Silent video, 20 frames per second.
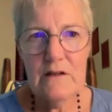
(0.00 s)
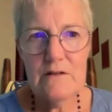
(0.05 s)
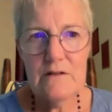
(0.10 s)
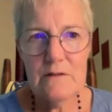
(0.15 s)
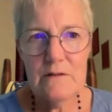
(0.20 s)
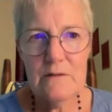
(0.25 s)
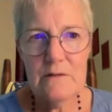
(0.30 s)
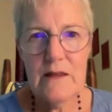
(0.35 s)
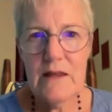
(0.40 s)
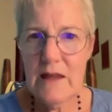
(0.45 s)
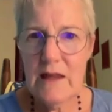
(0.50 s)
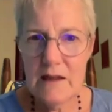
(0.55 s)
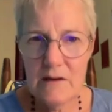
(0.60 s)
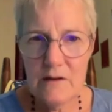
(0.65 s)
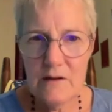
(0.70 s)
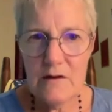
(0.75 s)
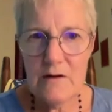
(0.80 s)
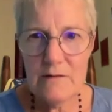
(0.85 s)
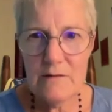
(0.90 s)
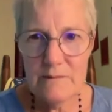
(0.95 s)
to the
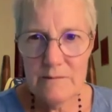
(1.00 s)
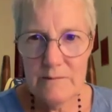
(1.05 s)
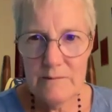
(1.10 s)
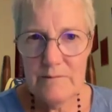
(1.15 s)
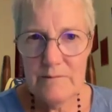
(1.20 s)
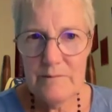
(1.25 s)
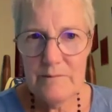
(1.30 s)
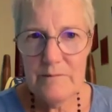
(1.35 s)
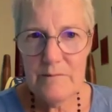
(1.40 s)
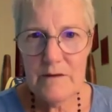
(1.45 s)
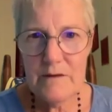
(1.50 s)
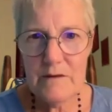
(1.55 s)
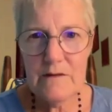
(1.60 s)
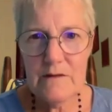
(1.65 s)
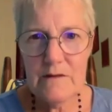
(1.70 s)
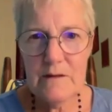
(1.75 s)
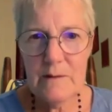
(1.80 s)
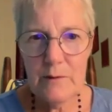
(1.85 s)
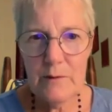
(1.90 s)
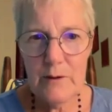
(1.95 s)
healer,
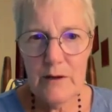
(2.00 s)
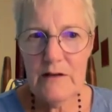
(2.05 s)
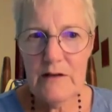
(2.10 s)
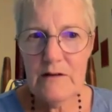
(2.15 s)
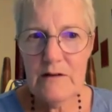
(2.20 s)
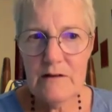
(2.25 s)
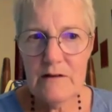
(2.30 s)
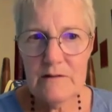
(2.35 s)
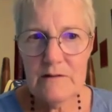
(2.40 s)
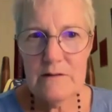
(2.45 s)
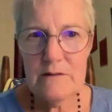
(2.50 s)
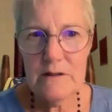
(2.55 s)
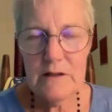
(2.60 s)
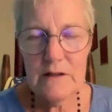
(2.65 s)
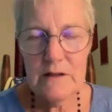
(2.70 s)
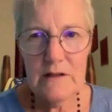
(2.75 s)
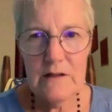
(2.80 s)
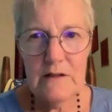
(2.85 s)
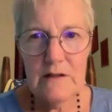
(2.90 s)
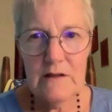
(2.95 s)
the liberator,
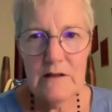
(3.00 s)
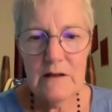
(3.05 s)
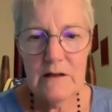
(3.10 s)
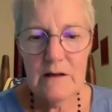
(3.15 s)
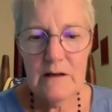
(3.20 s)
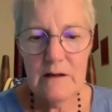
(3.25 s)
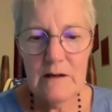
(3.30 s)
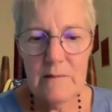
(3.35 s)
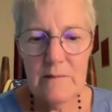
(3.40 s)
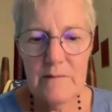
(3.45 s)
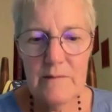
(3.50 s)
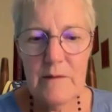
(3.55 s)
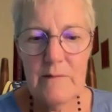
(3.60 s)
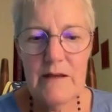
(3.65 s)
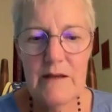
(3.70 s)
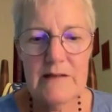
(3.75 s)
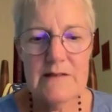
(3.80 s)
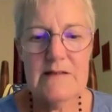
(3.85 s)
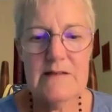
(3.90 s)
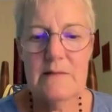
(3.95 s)
the
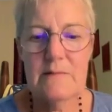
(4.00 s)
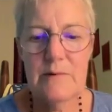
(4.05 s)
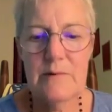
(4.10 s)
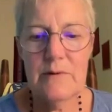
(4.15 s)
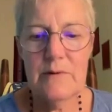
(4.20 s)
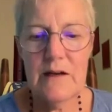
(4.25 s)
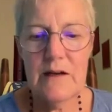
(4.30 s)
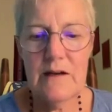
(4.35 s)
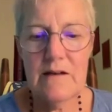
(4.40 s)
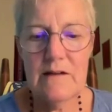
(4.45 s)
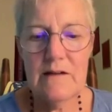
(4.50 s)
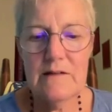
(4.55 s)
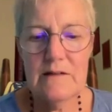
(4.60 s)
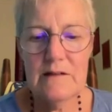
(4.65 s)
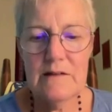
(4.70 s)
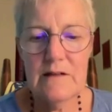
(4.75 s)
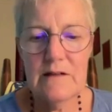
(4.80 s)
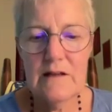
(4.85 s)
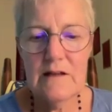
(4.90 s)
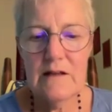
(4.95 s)
medicine Buddha.
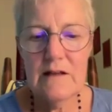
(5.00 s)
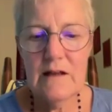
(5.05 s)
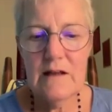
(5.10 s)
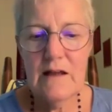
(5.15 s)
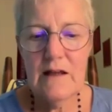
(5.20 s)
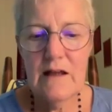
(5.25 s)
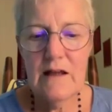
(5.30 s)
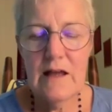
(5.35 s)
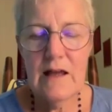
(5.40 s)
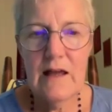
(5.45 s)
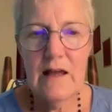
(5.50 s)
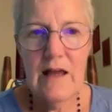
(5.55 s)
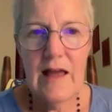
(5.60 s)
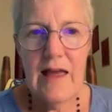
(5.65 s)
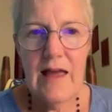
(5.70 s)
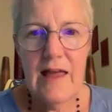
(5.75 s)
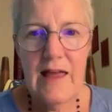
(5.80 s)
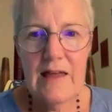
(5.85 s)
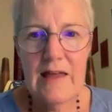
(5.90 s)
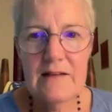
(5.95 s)

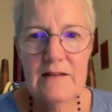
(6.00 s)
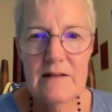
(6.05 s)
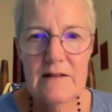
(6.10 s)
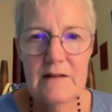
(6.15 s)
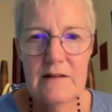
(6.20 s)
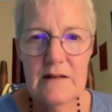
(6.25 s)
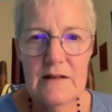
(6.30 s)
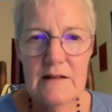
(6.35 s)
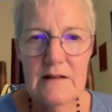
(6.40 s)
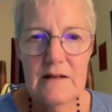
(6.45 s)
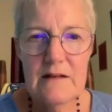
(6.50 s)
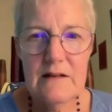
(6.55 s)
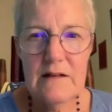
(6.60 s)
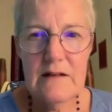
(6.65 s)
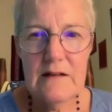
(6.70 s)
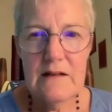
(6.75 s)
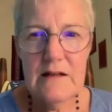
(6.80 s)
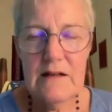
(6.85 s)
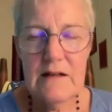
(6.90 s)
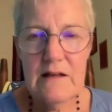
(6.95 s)
And
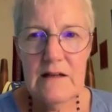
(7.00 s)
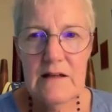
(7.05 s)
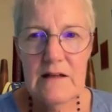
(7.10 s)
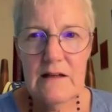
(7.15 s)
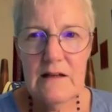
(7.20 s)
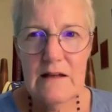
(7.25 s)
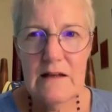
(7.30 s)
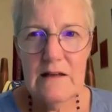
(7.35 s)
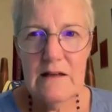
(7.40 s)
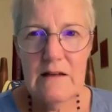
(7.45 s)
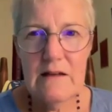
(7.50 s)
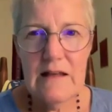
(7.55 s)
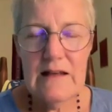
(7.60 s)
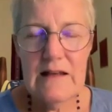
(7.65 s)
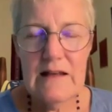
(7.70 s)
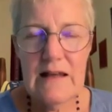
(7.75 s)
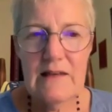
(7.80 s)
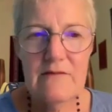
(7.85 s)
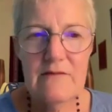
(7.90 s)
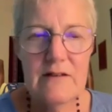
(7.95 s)

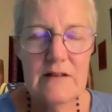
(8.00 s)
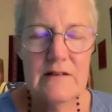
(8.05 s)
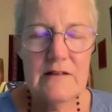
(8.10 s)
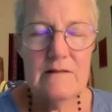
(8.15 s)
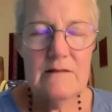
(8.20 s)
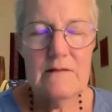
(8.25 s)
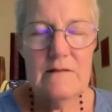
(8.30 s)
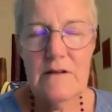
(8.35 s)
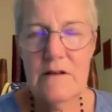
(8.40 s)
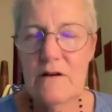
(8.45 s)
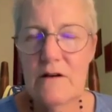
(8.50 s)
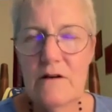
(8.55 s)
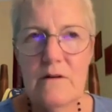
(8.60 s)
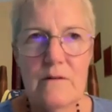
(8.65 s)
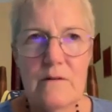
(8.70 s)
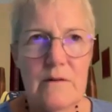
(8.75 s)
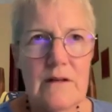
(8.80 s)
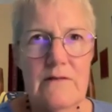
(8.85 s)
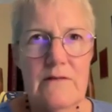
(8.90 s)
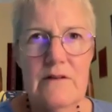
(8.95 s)
even,
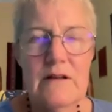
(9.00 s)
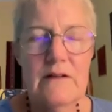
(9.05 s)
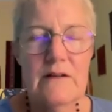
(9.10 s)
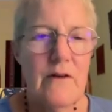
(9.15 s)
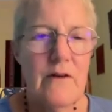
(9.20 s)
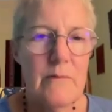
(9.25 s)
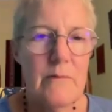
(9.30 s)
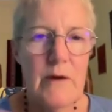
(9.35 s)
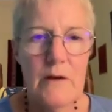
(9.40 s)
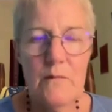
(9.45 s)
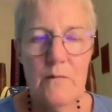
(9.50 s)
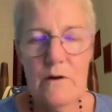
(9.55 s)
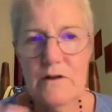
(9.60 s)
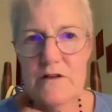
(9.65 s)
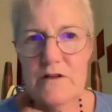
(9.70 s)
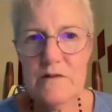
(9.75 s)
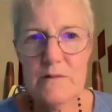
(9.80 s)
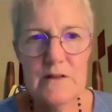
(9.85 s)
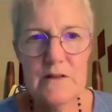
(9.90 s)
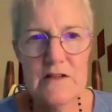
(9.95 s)
even if our mind
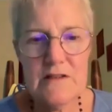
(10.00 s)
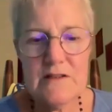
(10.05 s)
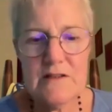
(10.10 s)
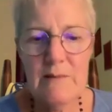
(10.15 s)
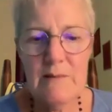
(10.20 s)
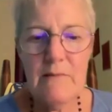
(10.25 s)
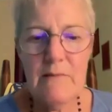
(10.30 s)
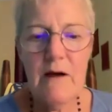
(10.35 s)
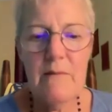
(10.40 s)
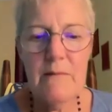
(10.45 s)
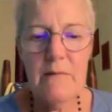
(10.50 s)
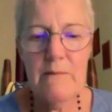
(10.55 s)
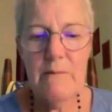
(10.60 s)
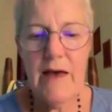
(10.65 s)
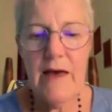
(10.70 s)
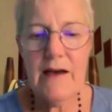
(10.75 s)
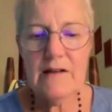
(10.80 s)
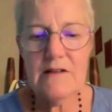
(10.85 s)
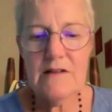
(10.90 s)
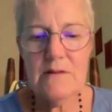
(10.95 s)
wanders, we just keep coming
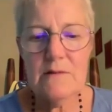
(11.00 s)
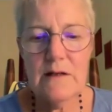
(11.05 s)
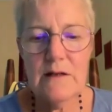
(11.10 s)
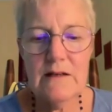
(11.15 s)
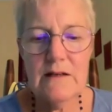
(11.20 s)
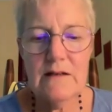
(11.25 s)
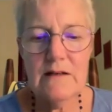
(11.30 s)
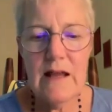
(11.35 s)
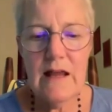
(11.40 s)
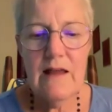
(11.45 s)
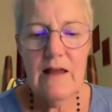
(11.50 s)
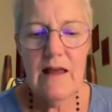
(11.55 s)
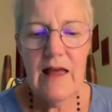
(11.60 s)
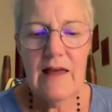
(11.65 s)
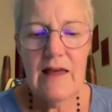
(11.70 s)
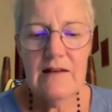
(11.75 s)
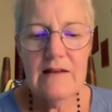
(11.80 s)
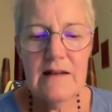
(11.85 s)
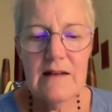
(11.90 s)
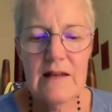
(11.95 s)
back to it.
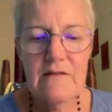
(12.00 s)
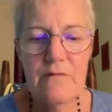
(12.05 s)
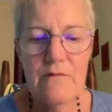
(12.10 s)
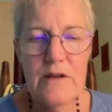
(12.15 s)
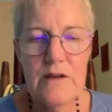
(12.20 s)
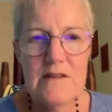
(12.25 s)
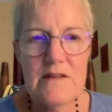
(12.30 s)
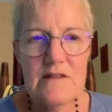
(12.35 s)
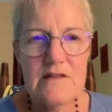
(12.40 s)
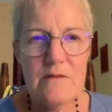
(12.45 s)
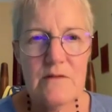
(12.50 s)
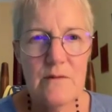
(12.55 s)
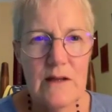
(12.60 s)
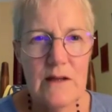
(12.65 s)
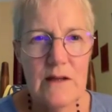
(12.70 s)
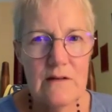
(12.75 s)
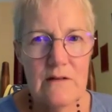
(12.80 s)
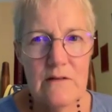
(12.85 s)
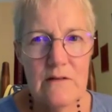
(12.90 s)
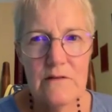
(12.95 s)
And if we
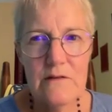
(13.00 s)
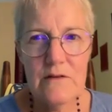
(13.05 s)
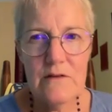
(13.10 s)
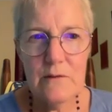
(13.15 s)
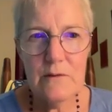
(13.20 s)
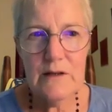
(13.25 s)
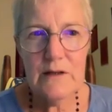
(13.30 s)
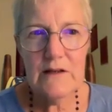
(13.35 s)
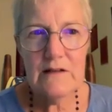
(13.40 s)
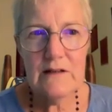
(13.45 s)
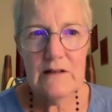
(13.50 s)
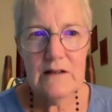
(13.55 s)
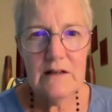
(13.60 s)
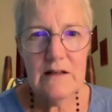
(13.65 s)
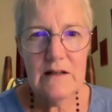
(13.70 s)
surrender to it,